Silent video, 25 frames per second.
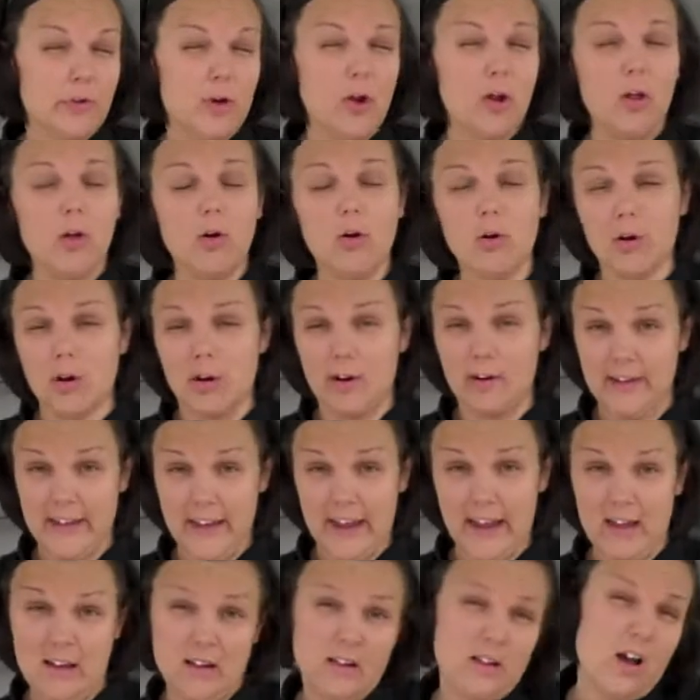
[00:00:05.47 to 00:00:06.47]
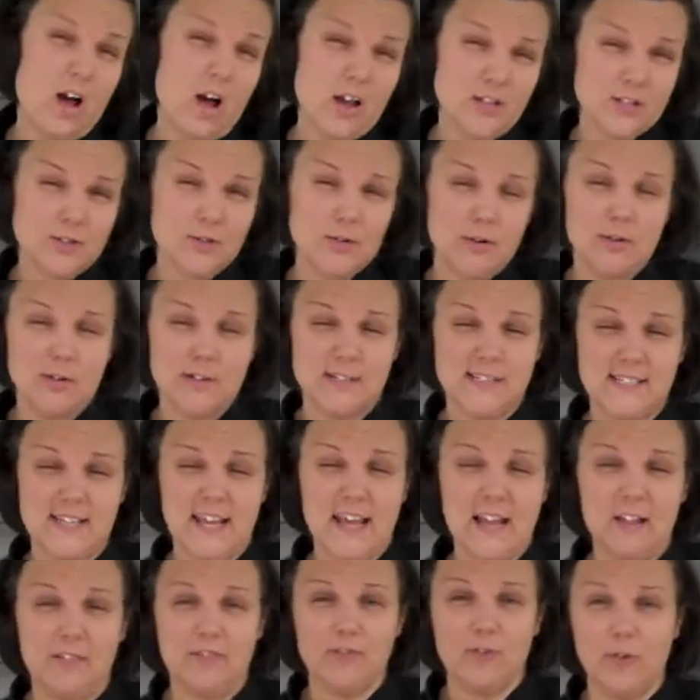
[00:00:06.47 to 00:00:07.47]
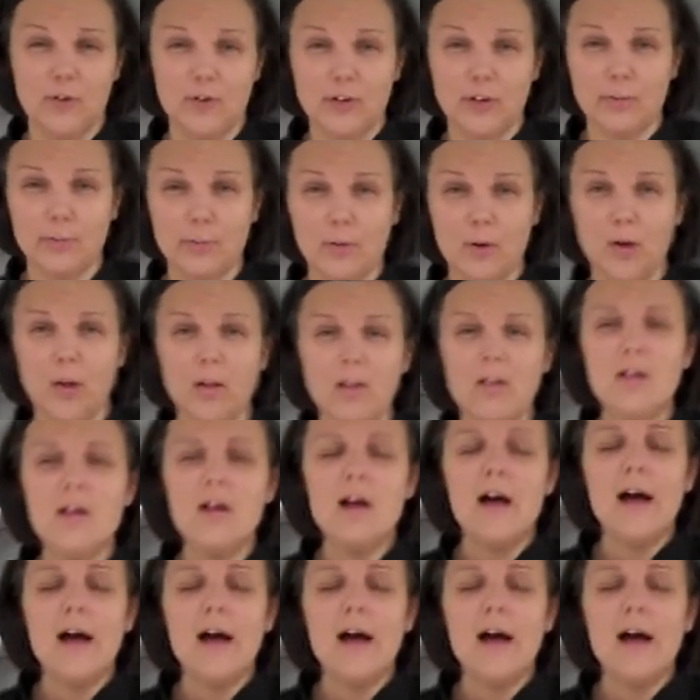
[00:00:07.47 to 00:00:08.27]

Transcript: roll, or also known as a California roll.